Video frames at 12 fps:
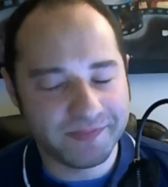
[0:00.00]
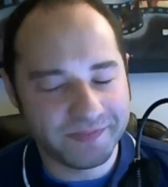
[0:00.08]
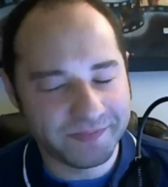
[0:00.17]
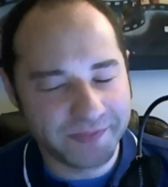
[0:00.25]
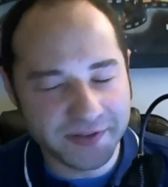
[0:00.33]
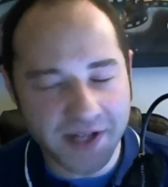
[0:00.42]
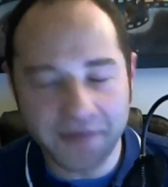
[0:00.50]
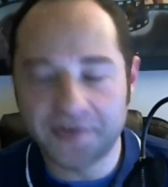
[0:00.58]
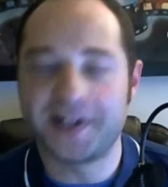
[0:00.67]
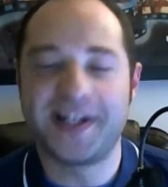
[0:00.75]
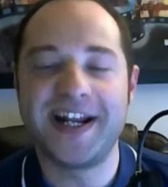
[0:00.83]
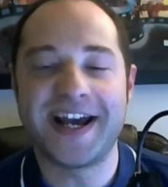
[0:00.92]
We love her
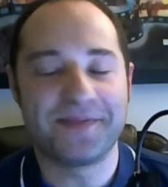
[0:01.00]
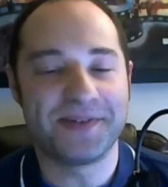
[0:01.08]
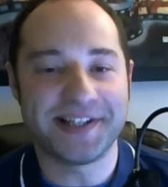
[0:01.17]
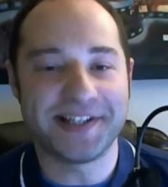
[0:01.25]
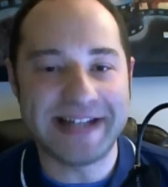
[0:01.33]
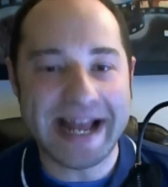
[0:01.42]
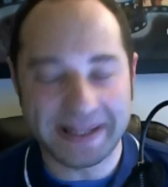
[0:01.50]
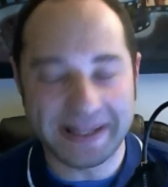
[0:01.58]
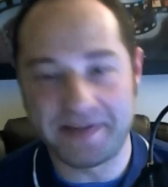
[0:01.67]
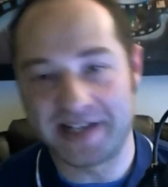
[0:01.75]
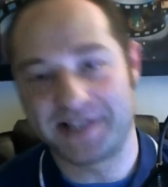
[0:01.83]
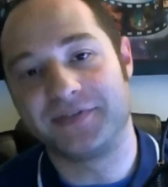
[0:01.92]
to death, but she's not the
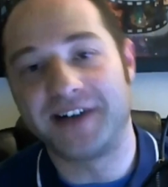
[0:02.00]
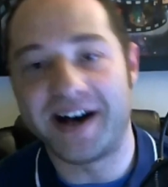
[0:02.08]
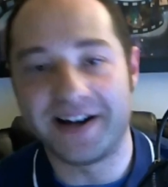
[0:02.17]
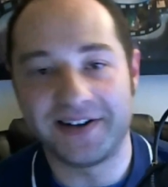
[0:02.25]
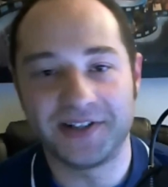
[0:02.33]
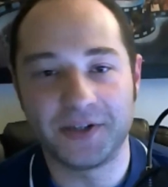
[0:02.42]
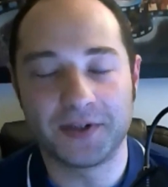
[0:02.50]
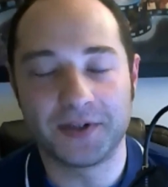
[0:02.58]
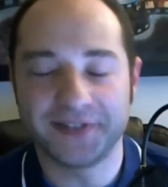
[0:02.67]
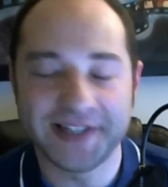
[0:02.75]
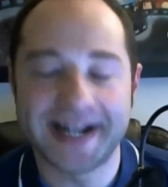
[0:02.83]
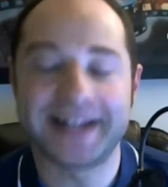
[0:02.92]
best flyer in the world, at
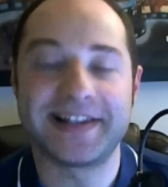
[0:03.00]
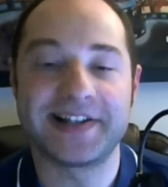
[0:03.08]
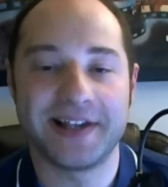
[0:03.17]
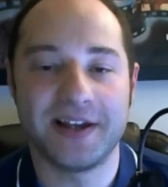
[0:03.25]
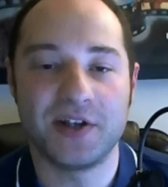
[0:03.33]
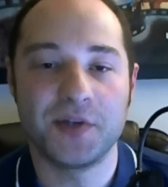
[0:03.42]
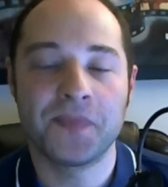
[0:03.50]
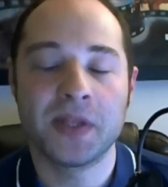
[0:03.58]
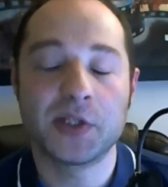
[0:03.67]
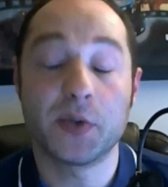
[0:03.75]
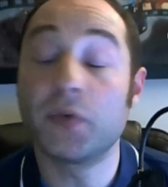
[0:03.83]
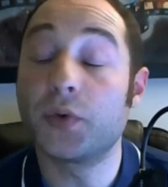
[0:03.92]
least not at this age.
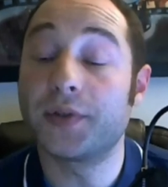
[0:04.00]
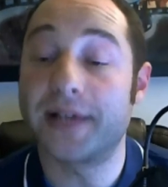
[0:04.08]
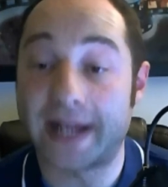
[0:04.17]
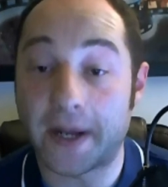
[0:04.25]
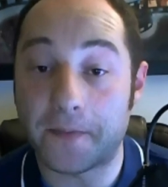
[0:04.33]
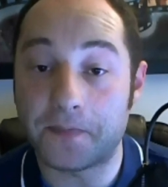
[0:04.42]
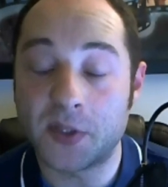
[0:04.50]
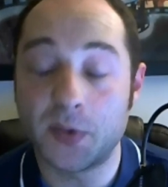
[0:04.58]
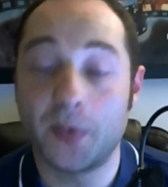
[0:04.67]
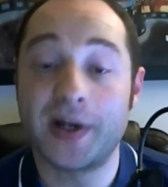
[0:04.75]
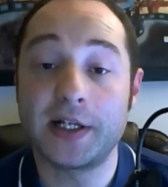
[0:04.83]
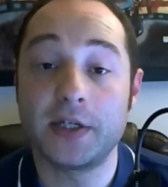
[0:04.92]
So we ruled that out. So we
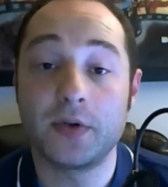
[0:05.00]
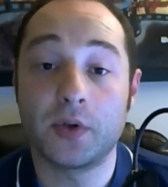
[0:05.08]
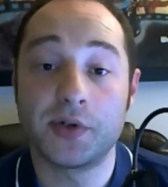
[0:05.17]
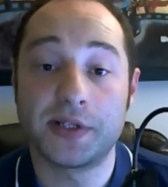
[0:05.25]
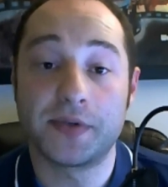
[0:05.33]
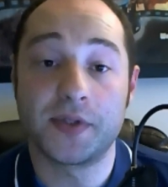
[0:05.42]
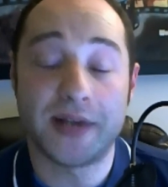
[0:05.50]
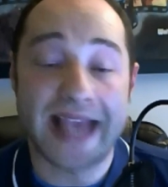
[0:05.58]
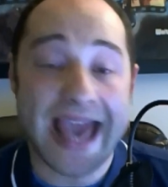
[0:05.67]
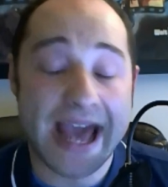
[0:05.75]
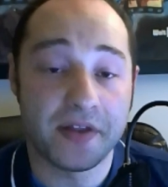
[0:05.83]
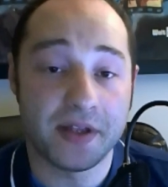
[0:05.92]
wanted to do a cruise that was going
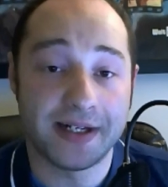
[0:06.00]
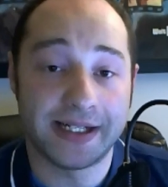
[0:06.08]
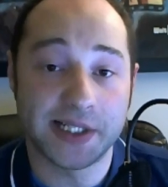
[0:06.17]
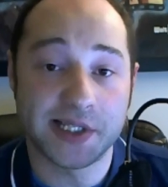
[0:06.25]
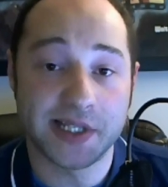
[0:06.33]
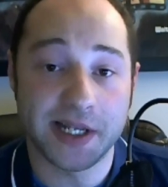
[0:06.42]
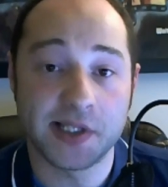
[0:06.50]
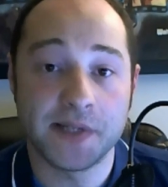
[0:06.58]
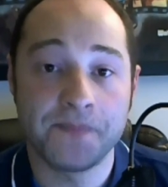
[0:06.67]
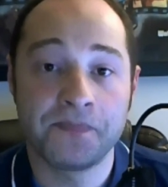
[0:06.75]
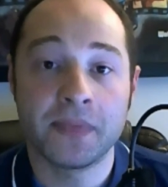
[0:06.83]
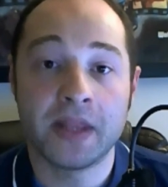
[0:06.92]
out of the United States.
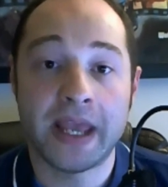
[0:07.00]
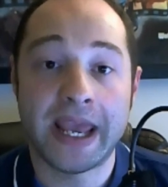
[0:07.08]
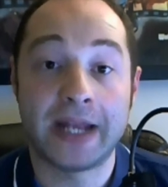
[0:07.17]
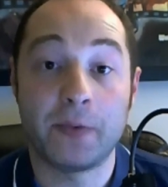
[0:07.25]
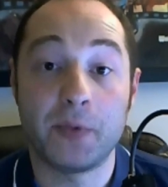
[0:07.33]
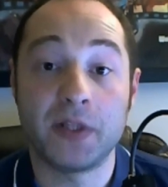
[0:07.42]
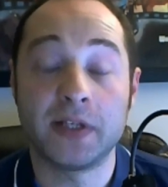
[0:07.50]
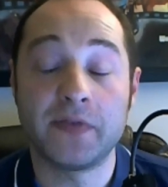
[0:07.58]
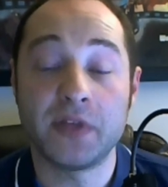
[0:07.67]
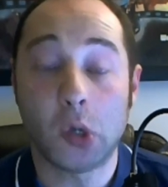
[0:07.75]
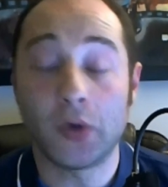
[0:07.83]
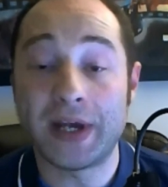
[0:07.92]
And we live
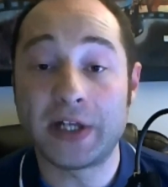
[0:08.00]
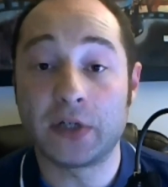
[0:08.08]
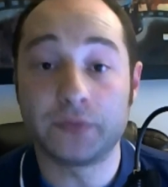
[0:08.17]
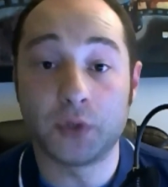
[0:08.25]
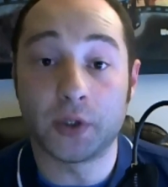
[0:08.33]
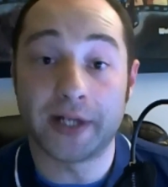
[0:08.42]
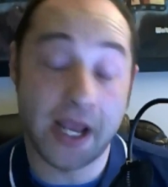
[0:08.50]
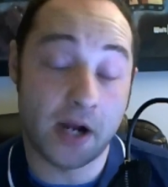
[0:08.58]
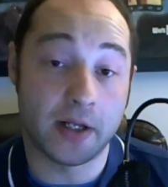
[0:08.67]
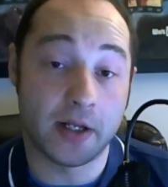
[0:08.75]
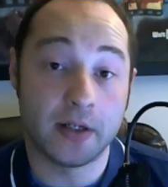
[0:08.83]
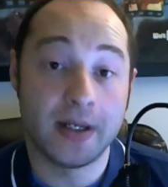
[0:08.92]
in the Orlando, Florida
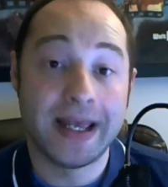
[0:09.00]
area.